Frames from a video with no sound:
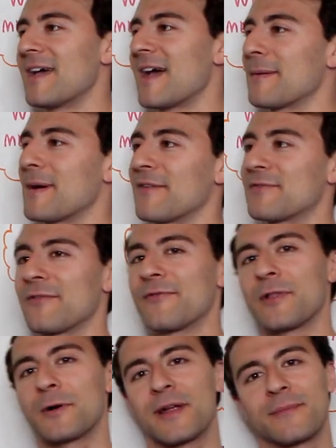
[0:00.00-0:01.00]
and I might have to
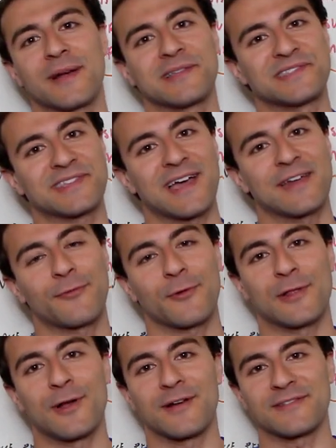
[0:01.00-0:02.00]
float on my side for
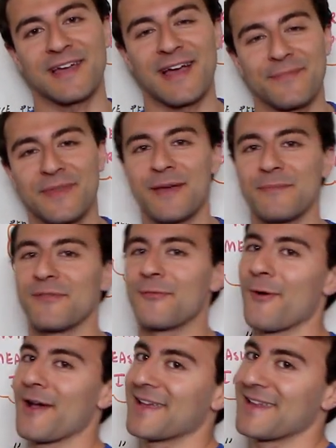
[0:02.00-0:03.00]
a long time
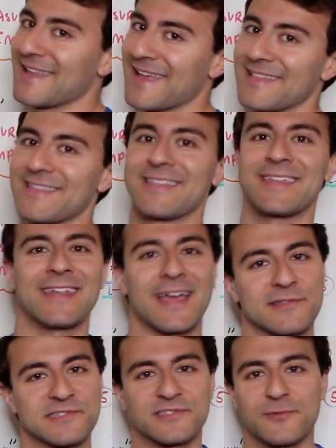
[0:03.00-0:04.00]
before I can get to the
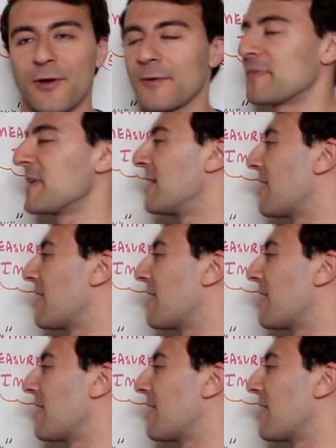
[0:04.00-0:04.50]
next stroke.